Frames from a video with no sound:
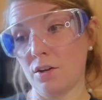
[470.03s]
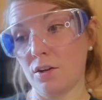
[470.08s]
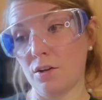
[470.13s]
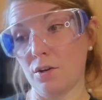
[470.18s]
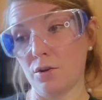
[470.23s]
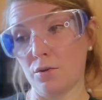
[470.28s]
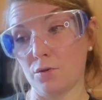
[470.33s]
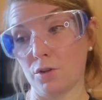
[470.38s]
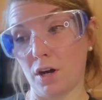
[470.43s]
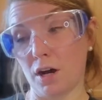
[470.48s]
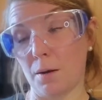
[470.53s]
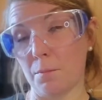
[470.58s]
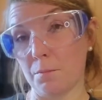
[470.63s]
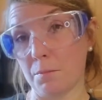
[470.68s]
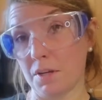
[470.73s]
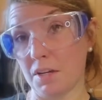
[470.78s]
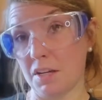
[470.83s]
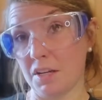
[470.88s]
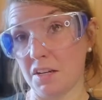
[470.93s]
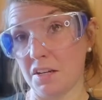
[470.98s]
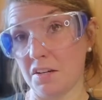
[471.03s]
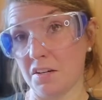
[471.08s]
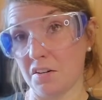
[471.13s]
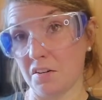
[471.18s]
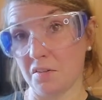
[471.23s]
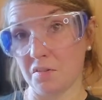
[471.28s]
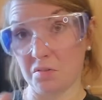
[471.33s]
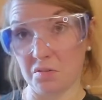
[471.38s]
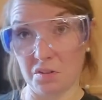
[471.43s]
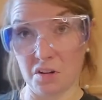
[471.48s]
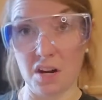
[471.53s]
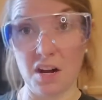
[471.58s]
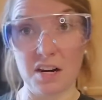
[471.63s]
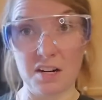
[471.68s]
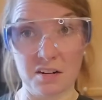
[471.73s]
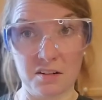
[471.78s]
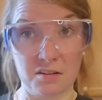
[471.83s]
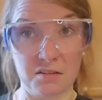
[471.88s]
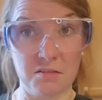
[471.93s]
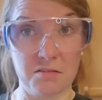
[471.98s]
who taught me a lot
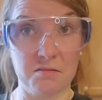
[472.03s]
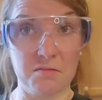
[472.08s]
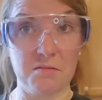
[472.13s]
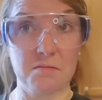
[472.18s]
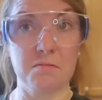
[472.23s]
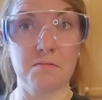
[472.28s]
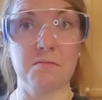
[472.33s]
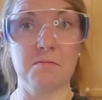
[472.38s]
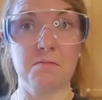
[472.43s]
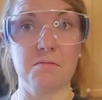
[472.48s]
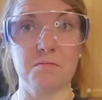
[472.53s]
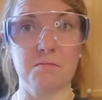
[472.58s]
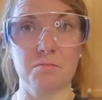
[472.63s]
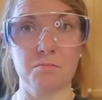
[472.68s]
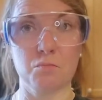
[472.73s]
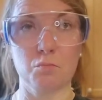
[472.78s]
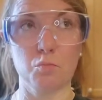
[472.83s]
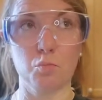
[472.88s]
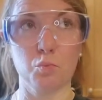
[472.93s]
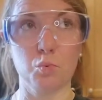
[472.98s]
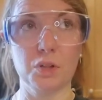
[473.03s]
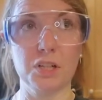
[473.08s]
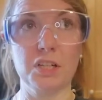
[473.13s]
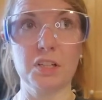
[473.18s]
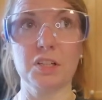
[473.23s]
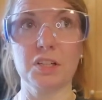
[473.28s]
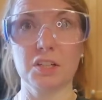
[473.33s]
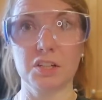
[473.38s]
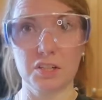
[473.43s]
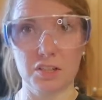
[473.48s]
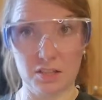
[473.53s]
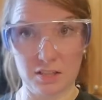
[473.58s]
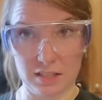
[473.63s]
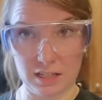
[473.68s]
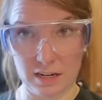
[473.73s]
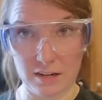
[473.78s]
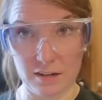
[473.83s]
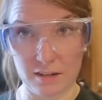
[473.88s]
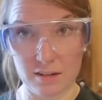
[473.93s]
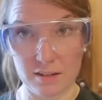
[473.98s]
of really good
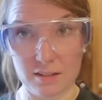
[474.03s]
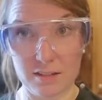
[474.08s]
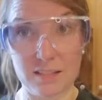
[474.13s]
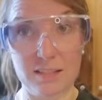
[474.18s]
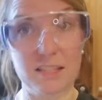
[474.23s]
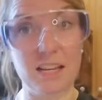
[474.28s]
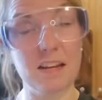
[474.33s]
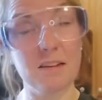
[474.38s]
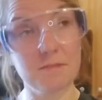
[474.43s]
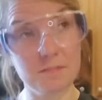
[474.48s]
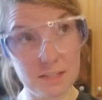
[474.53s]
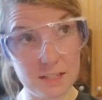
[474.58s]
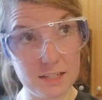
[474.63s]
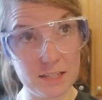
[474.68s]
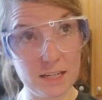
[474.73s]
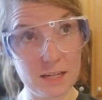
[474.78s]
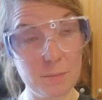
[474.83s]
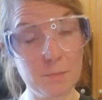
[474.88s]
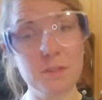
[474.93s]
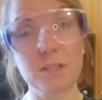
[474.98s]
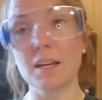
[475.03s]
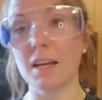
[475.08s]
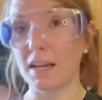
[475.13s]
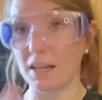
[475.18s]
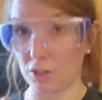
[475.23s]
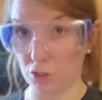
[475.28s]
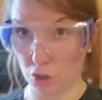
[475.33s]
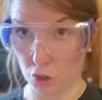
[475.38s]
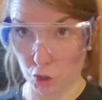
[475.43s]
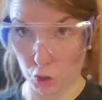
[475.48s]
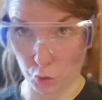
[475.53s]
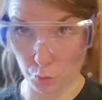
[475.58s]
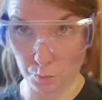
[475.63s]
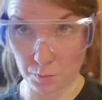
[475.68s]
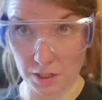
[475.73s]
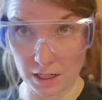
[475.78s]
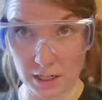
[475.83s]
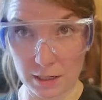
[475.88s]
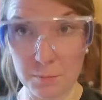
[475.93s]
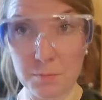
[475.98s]
safety tips and soap
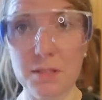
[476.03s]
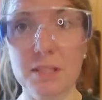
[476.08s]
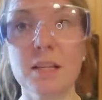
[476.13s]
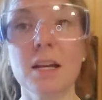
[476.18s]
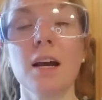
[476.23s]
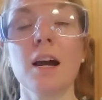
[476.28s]
tips,